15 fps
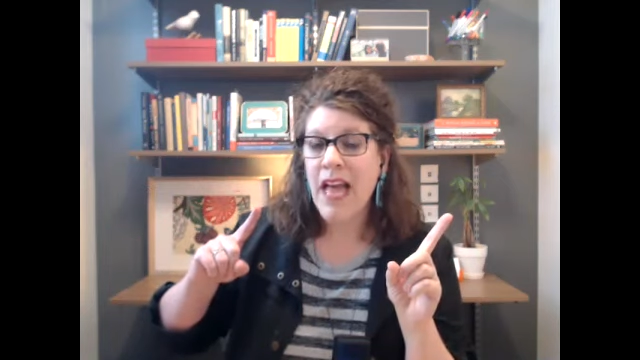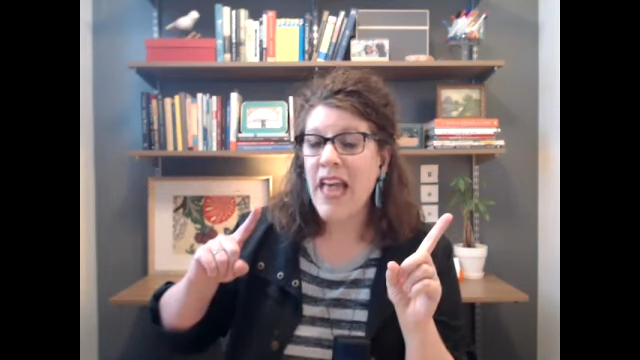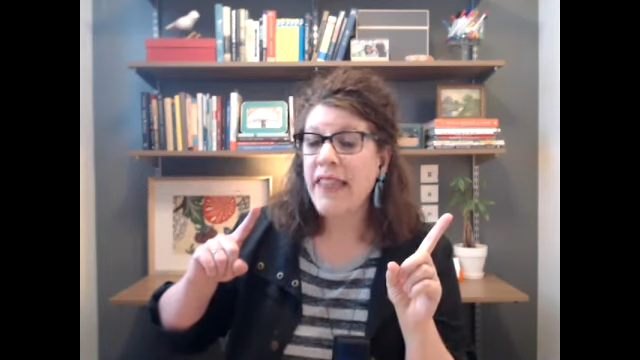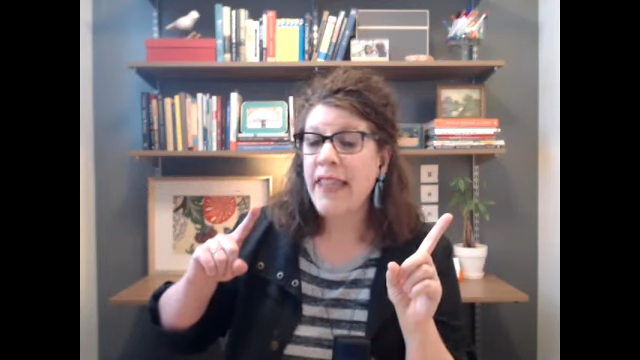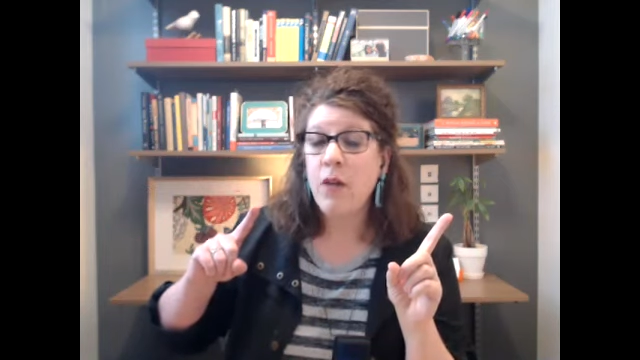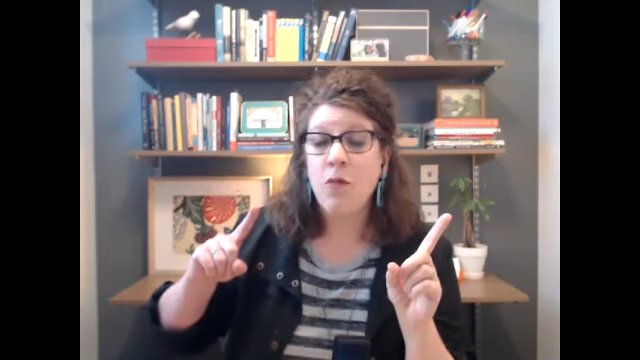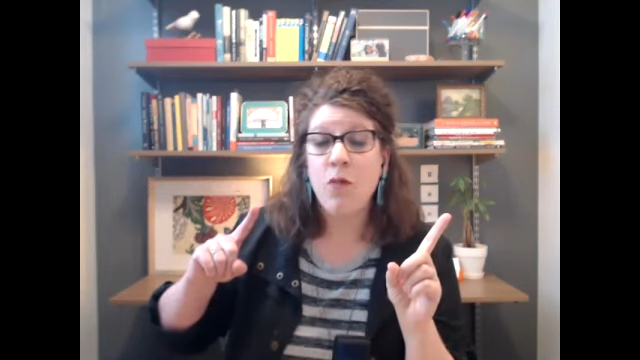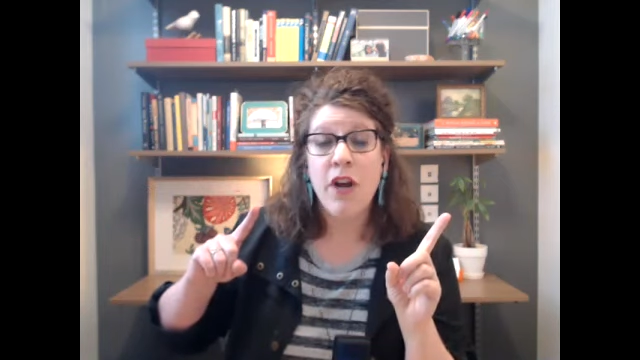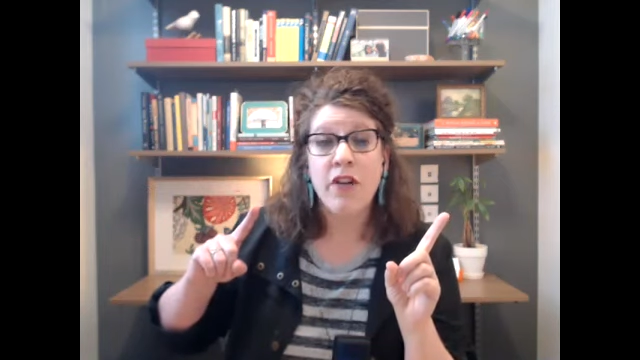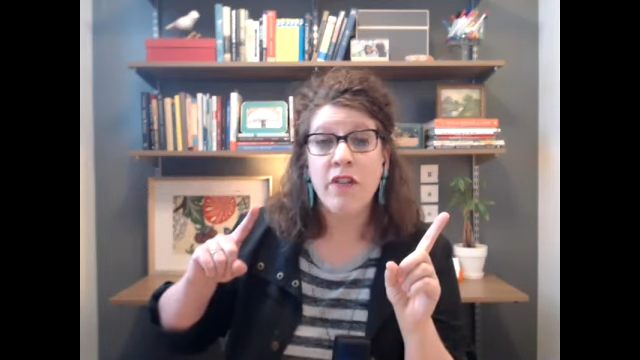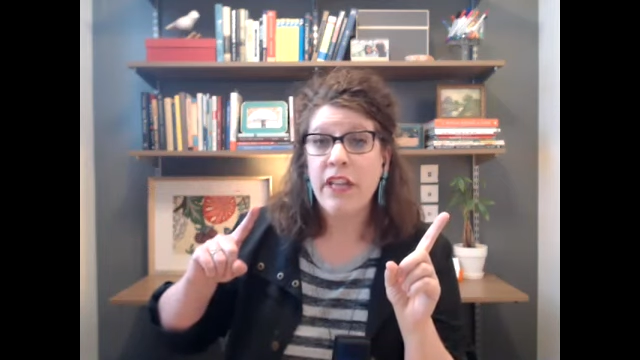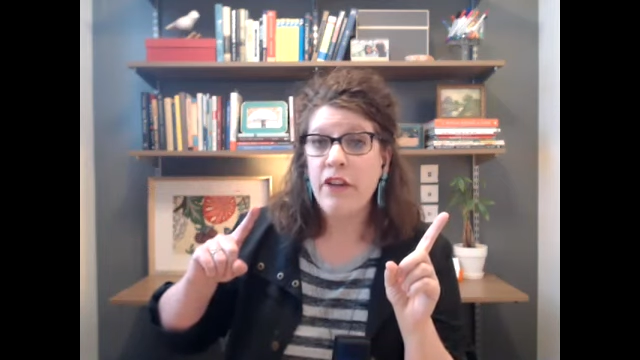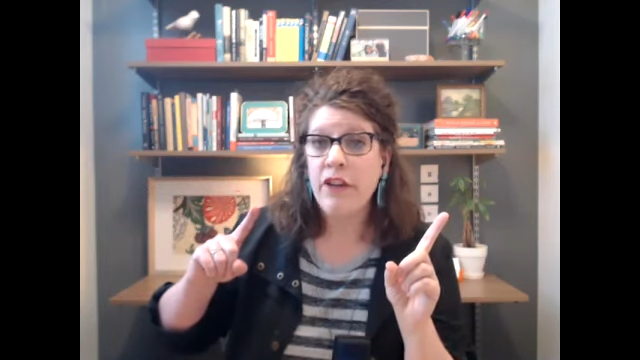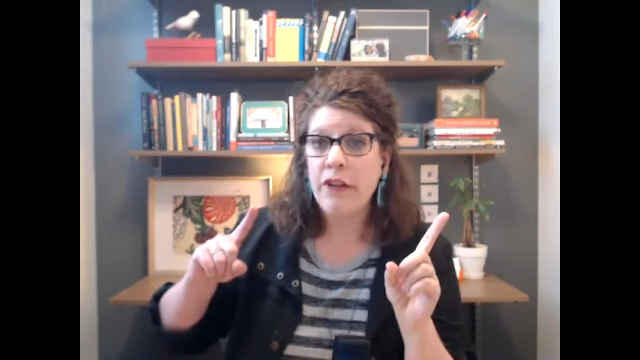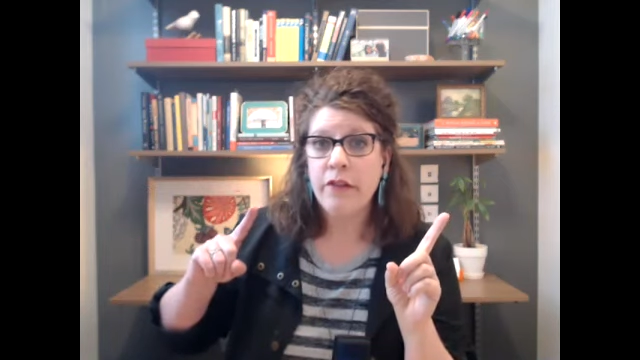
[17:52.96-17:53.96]
They
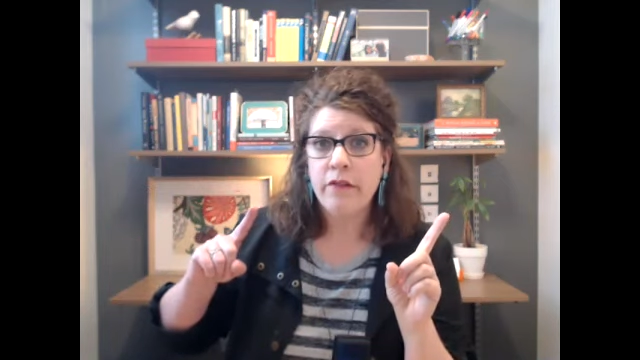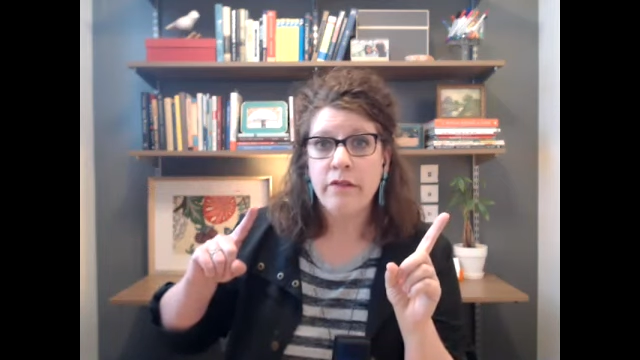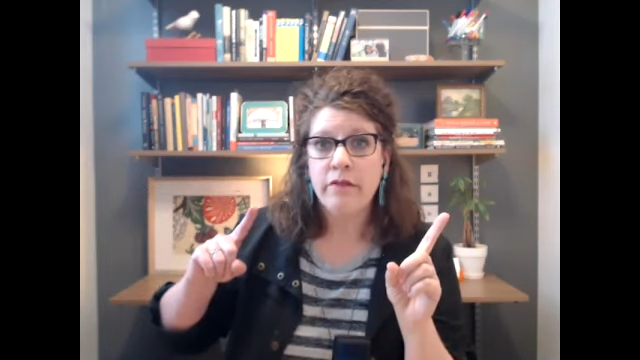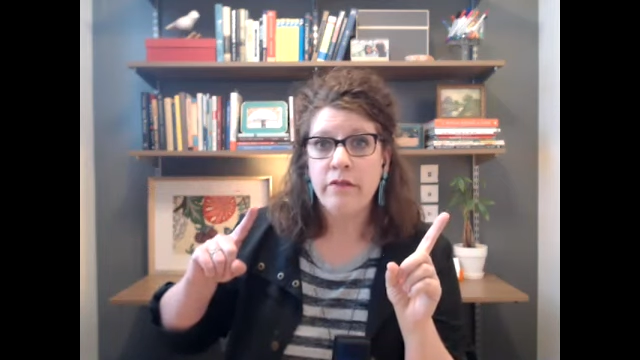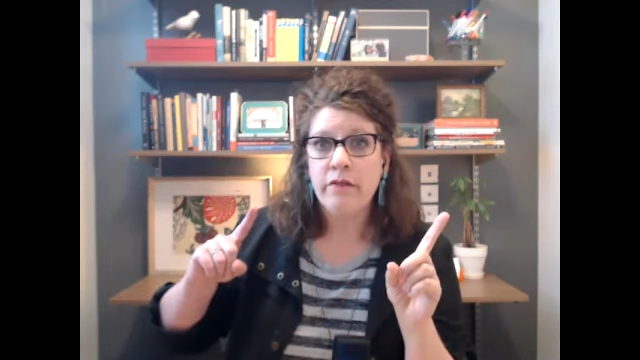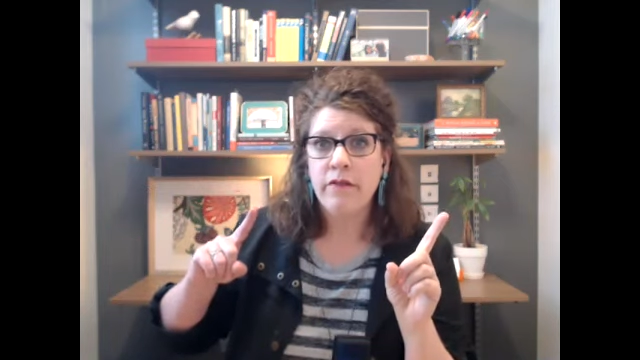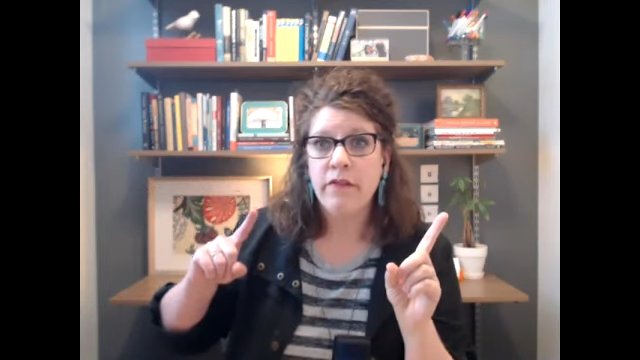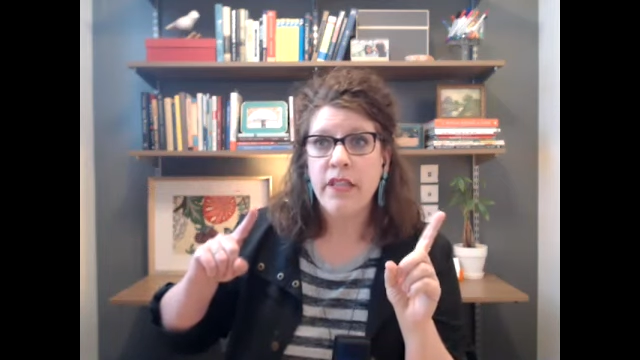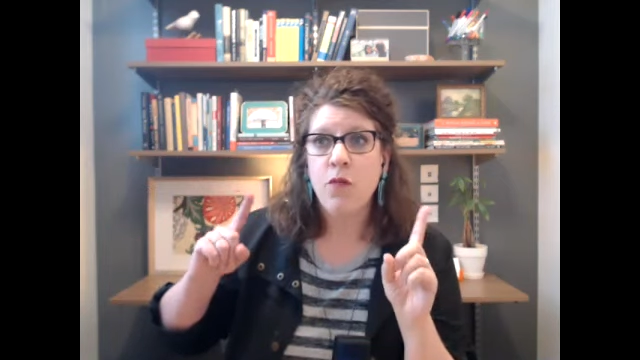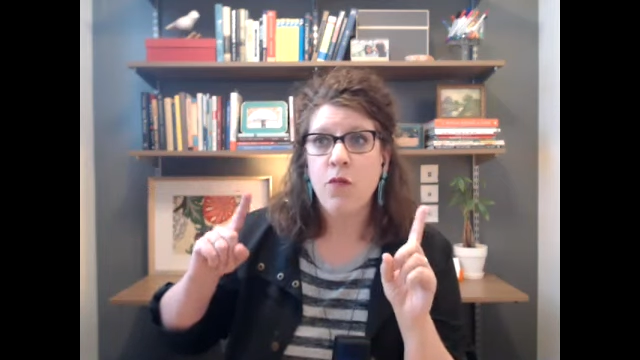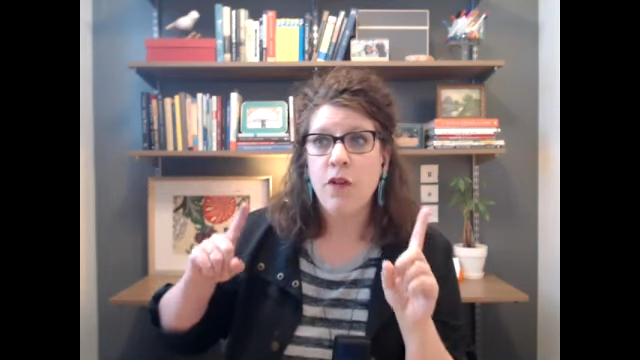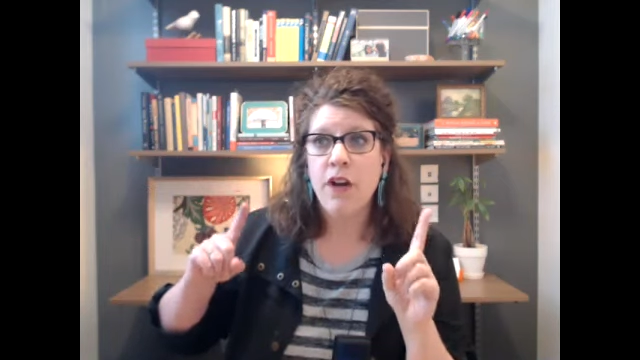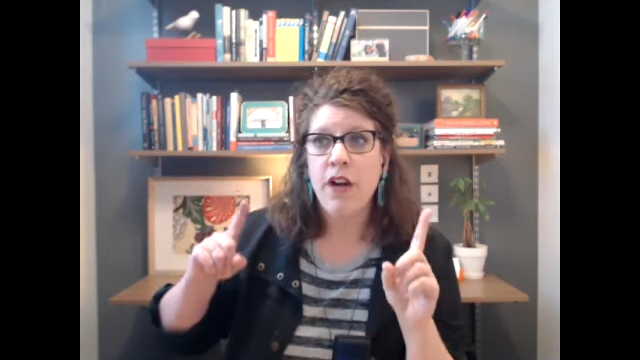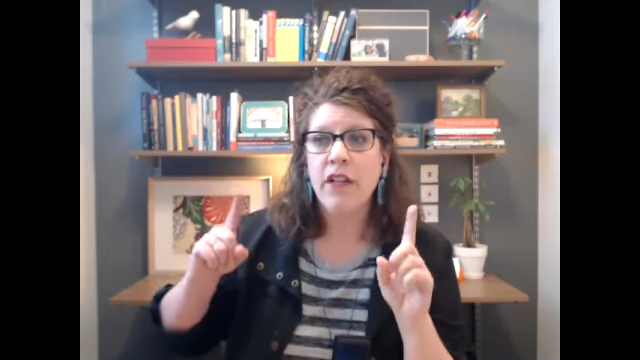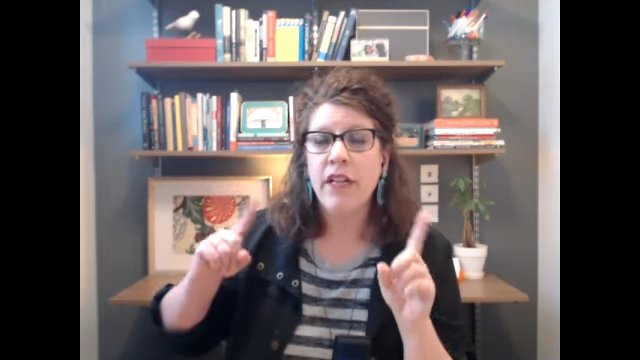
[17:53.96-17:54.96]
rarely do. They
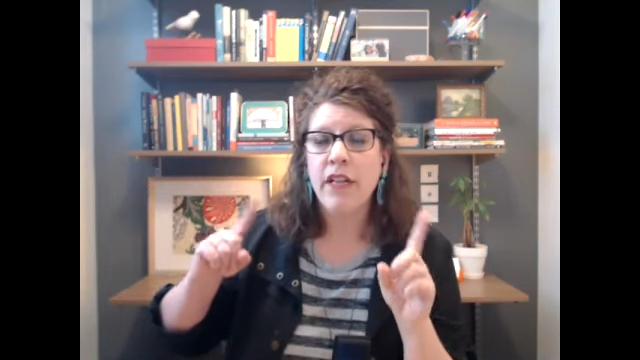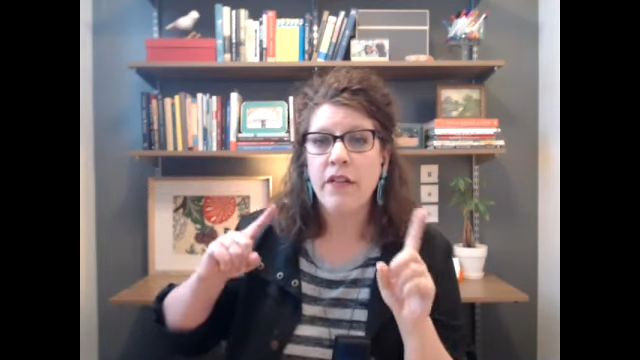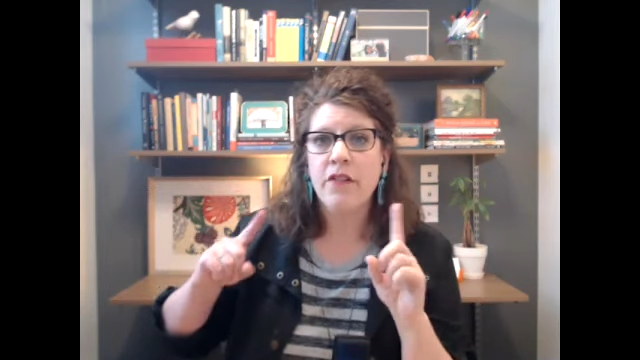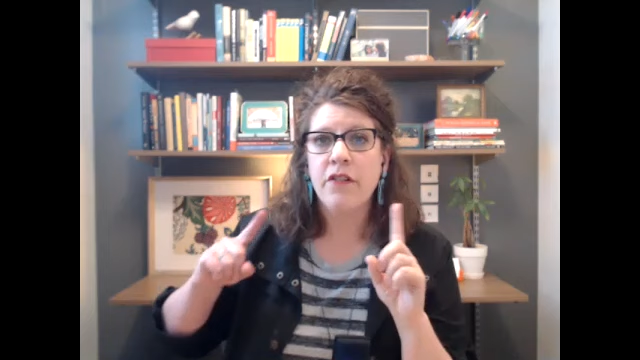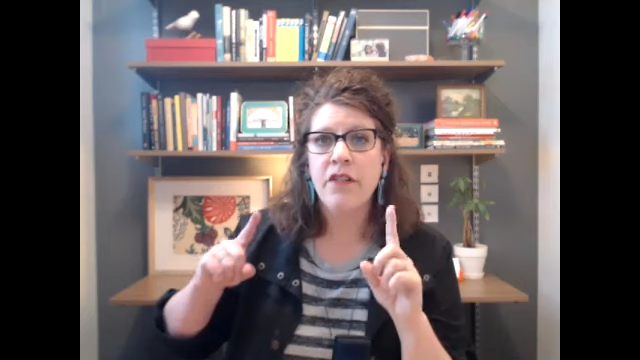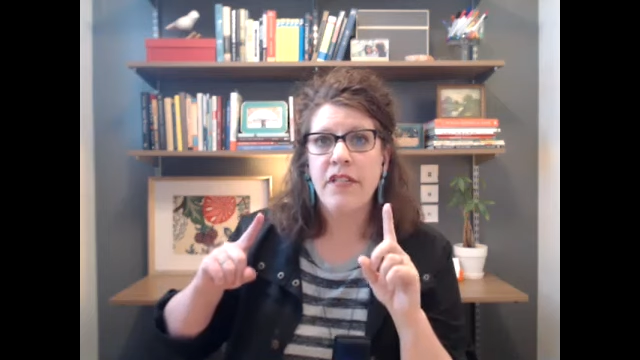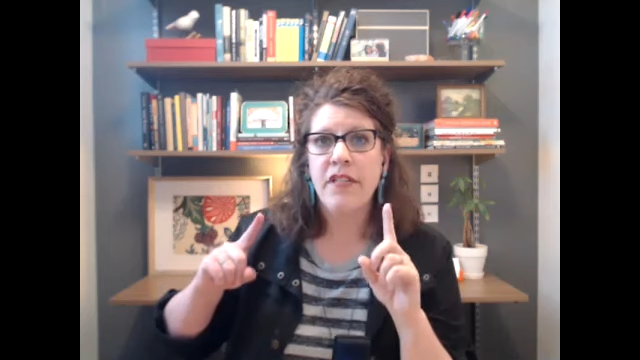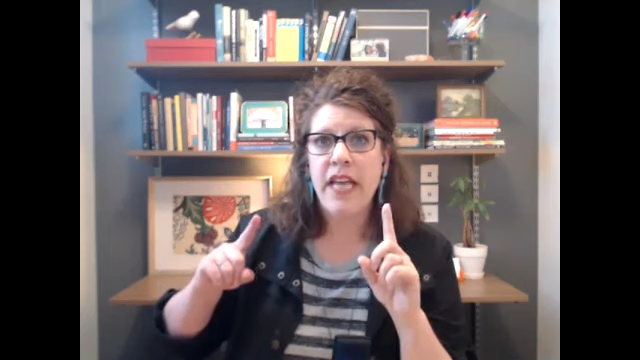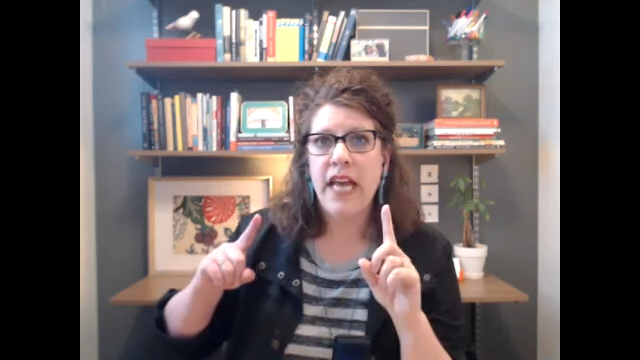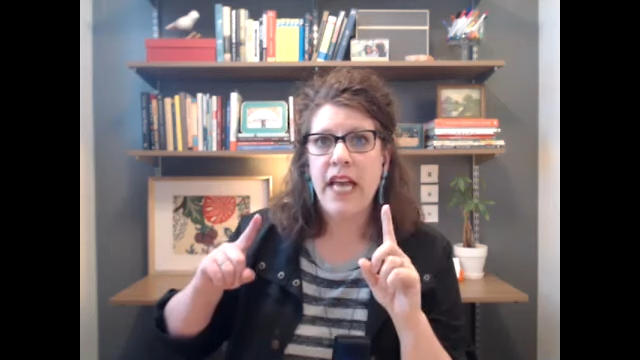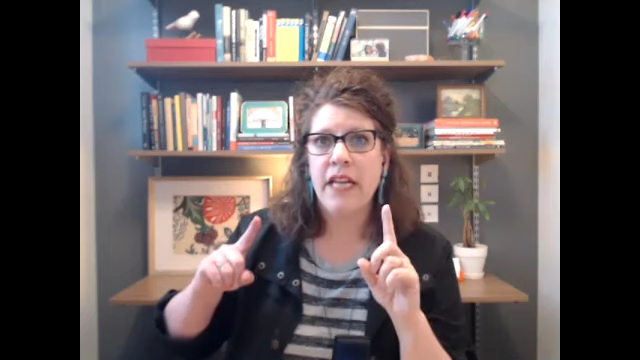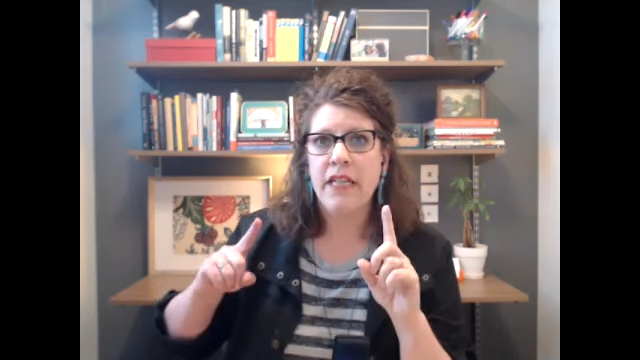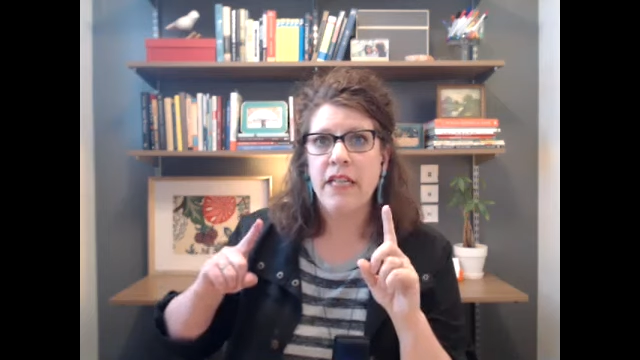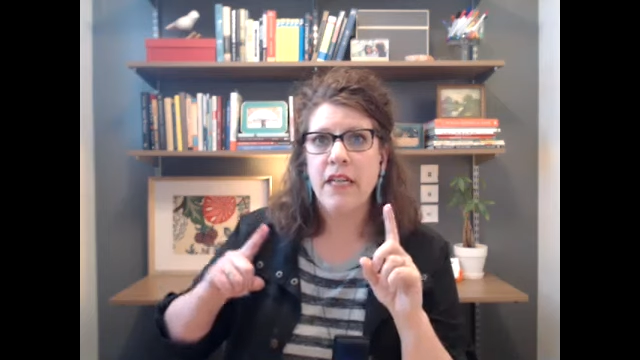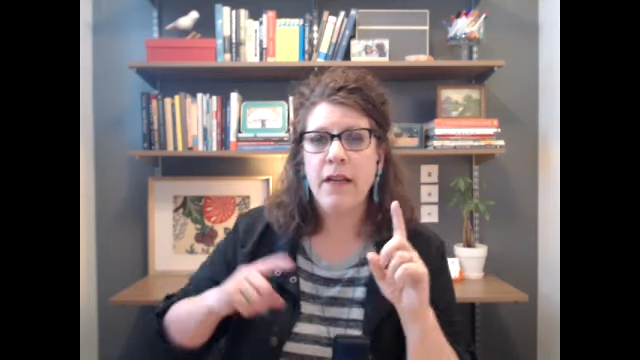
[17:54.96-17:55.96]
rarely
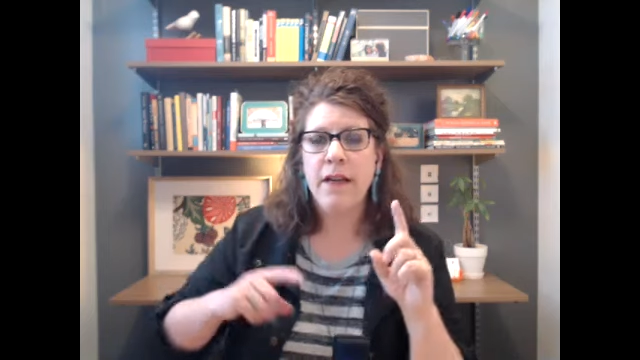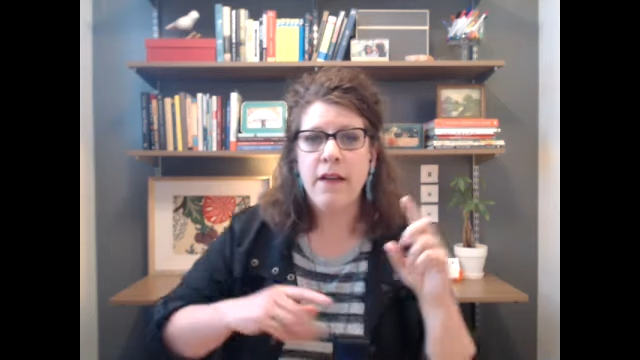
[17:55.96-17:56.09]
understand,